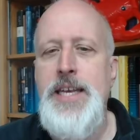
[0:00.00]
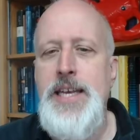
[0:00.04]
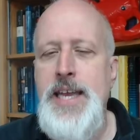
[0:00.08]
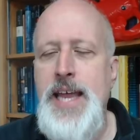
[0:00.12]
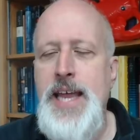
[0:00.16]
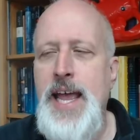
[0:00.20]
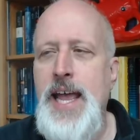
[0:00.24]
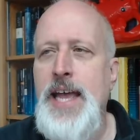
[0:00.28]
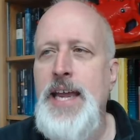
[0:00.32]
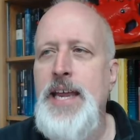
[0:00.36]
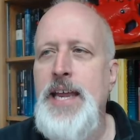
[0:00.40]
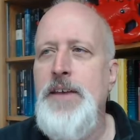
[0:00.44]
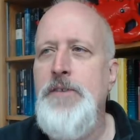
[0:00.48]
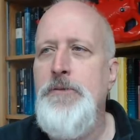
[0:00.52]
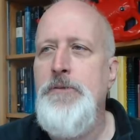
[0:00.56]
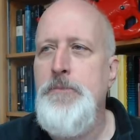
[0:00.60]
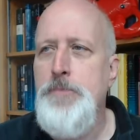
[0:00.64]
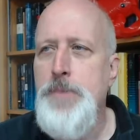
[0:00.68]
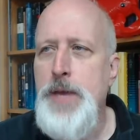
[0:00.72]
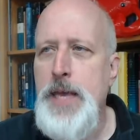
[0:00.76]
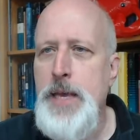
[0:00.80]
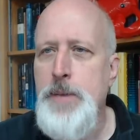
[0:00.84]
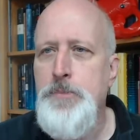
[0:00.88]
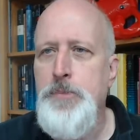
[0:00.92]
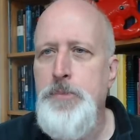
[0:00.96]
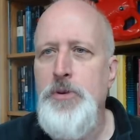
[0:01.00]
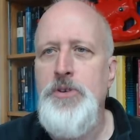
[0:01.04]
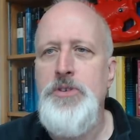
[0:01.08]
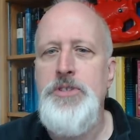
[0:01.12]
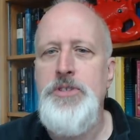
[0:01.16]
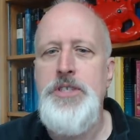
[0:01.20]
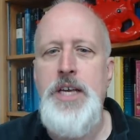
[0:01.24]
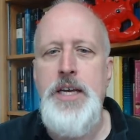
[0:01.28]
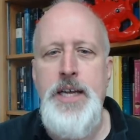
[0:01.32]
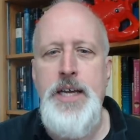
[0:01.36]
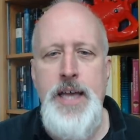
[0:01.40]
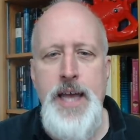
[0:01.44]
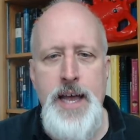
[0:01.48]
native peoples
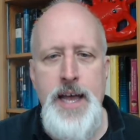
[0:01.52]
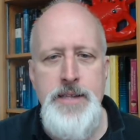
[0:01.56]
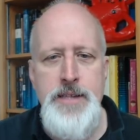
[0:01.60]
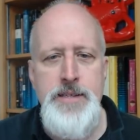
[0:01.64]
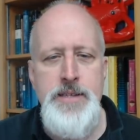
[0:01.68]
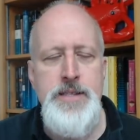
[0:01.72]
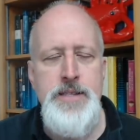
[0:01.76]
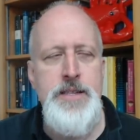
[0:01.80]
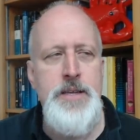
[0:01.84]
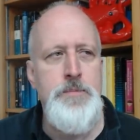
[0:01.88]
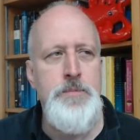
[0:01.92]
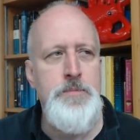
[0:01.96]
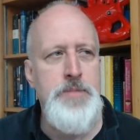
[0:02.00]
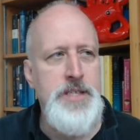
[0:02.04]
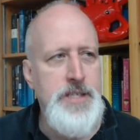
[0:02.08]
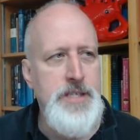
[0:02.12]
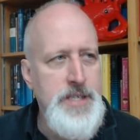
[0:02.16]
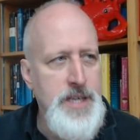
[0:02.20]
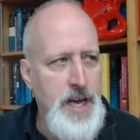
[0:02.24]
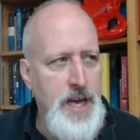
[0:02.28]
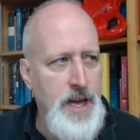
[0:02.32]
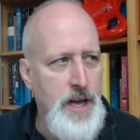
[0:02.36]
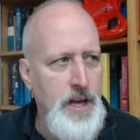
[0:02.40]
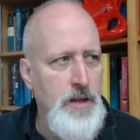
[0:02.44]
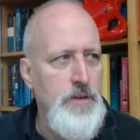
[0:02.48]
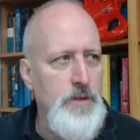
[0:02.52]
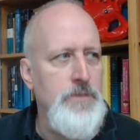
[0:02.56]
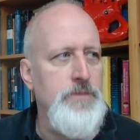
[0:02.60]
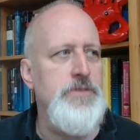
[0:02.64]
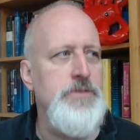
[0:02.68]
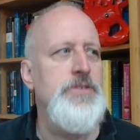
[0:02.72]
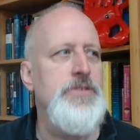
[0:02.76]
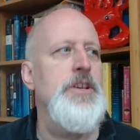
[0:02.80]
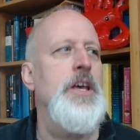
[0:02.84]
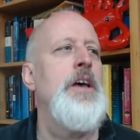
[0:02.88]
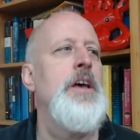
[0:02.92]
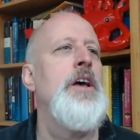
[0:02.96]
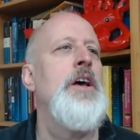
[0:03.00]
against
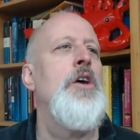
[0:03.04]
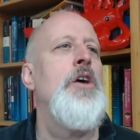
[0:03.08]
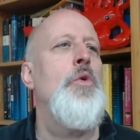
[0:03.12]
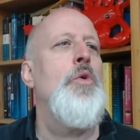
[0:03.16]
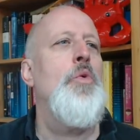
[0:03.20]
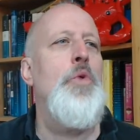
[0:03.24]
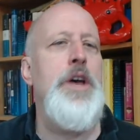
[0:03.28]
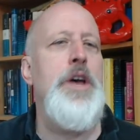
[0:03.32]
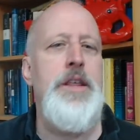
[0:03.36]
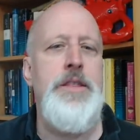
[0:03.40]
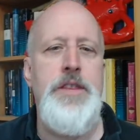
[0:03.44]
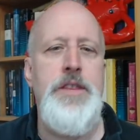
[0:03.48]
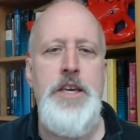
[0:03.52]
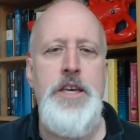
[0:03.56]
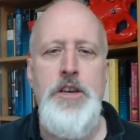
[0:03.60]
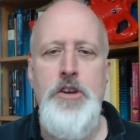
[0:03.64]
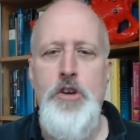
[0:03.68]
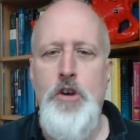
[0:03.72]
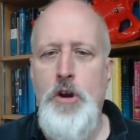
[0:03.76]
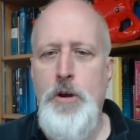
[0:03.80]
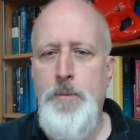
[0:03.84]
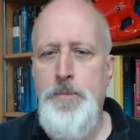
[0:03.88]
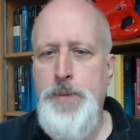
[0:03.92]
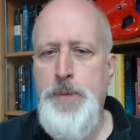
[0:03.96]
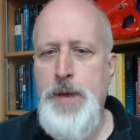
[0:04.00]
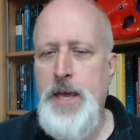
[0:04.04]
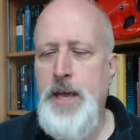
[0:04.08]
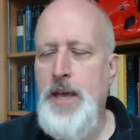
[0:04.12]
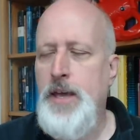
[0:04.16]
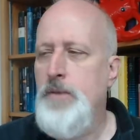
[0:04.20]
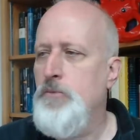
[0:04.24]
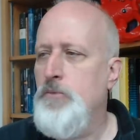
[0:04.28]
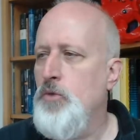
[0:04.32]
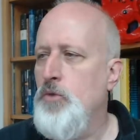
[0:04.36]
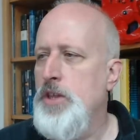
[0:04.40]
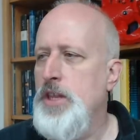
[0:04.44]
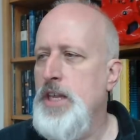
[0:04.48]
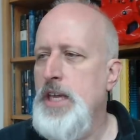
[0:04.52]
themselves. When the
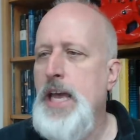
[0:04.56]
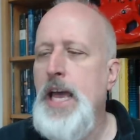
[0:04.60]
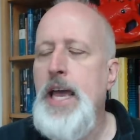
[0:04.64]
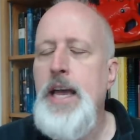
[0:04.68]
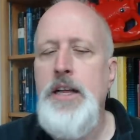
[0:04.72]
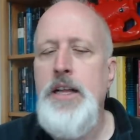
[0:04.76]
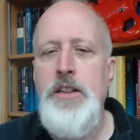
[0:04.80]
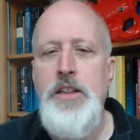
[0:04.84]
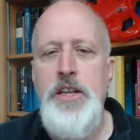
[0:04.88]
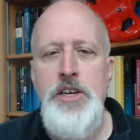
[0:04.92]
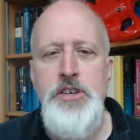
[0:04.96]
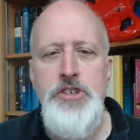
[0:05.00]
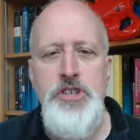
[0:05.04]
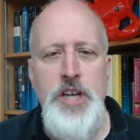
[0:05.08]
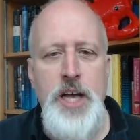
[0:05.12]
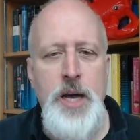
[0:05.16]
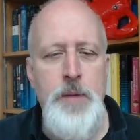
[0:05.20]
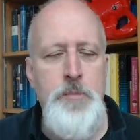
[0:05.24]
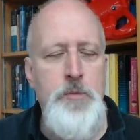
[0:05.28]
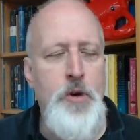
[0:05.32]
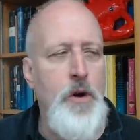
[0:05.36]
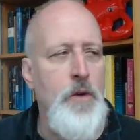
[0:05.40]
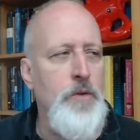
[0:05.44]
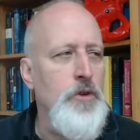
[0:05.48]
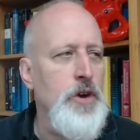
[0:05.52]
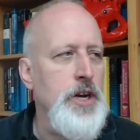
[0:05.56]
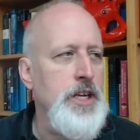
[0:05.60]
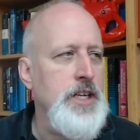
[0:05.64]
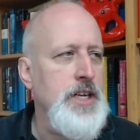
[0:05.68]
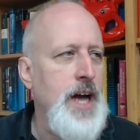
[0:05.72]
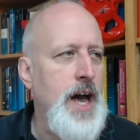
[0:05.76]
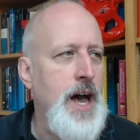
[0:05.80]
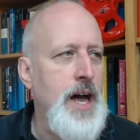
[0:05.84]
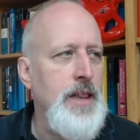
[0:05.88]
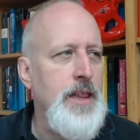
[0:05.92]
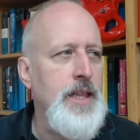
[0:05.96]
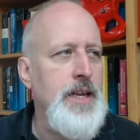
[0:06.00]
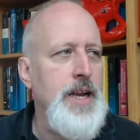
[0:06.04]
English come over and
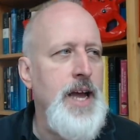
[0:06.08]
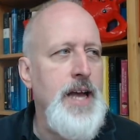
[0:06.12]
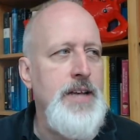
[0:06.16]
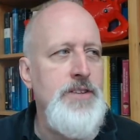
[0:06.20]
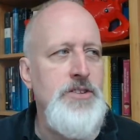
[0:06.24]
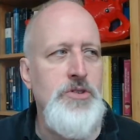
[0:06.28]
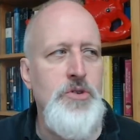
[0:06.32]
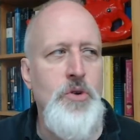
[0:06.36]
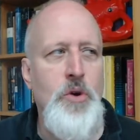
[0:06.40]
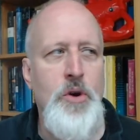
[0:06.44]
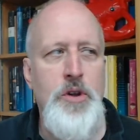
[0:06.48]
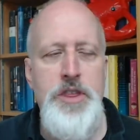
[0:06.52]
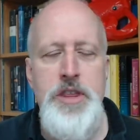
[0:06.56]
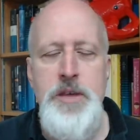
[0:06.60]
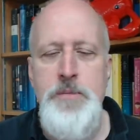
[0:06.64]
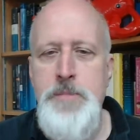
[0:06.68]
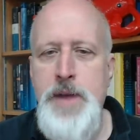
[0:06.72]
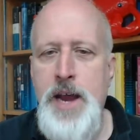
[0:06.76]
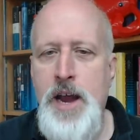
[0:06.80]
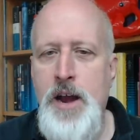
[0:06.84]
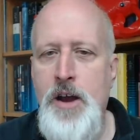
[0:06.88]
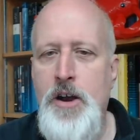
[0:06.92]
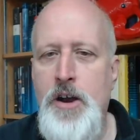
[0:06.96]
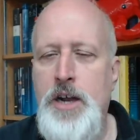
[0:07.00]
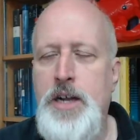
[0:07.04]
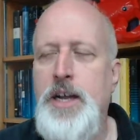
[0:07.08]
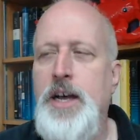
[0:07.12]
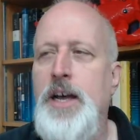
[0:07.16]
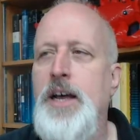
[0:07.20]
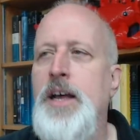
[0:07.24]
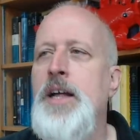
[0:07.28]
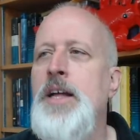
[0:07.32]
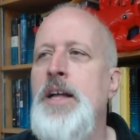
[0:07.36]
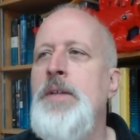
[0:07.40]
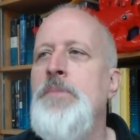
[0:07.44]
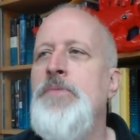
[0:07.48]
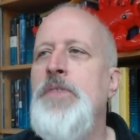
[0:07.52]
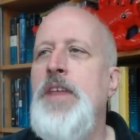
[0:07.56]
colonize North America,
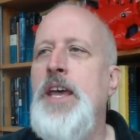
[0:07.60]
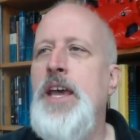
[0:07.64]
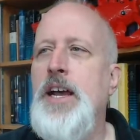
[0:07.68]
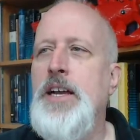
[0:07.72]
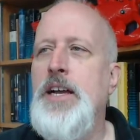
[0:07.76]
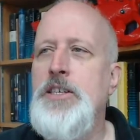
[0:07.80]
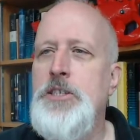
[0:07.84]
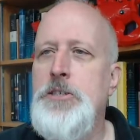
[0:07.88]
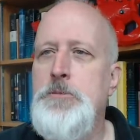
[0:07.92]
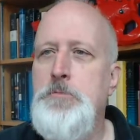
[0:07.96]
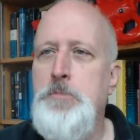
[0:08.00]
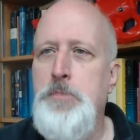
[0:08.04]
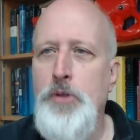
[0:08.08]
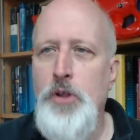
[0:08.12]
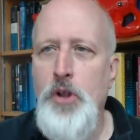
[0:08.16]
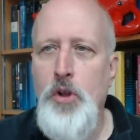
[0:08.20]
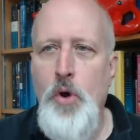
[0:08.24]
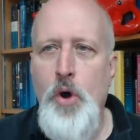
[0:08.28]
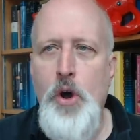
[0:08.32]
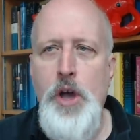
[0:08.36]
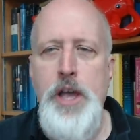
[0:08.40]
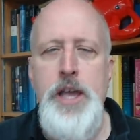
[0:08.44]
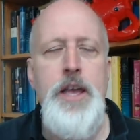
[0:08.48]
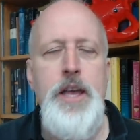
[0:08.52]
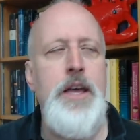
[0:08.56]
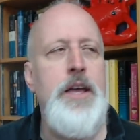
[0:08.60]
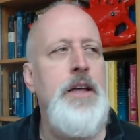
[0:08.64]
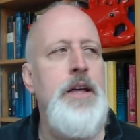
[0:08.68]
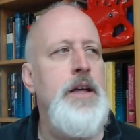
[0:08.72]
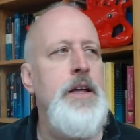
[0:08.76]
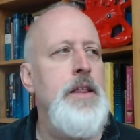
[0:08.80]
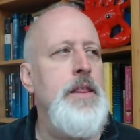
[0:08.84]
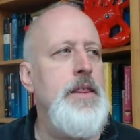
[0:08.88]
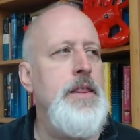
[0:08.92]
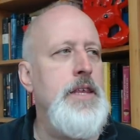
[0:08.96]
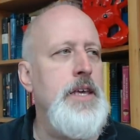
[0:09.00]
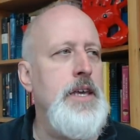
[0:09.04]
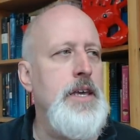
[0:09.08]
they exploit
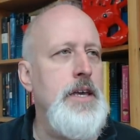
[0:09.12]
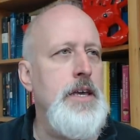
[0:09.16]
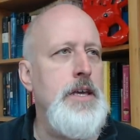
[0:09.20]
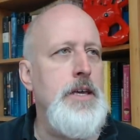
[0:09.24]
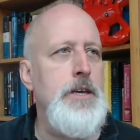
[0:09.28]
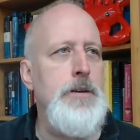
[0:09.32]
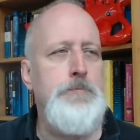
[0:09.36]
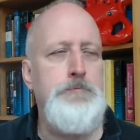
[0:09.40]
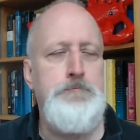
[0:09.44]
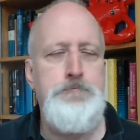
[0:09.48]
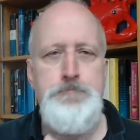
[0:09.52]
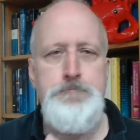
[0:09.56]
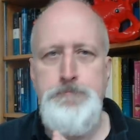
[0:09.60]
the